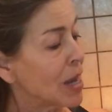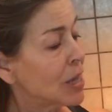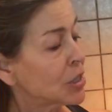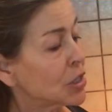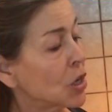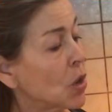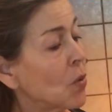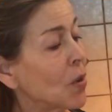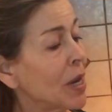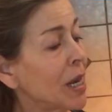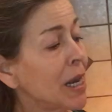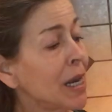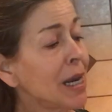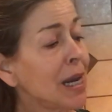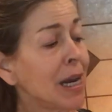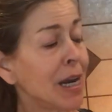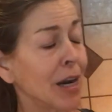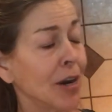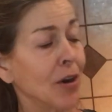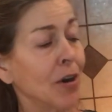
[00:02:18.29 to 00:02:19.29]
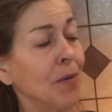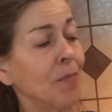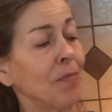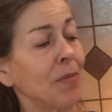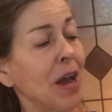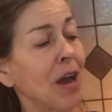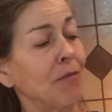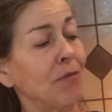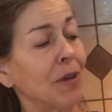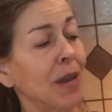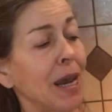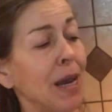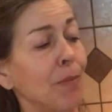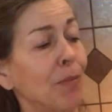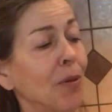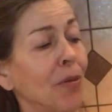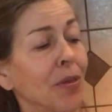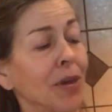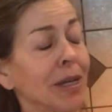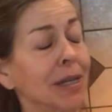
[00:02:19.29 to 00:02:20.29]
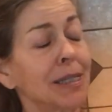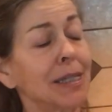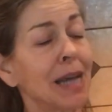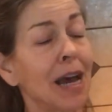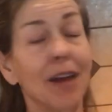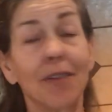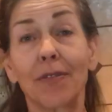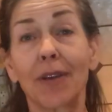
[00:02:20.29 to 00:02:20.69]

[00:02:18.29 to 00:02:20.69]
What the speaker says: So in here, I've labeled this.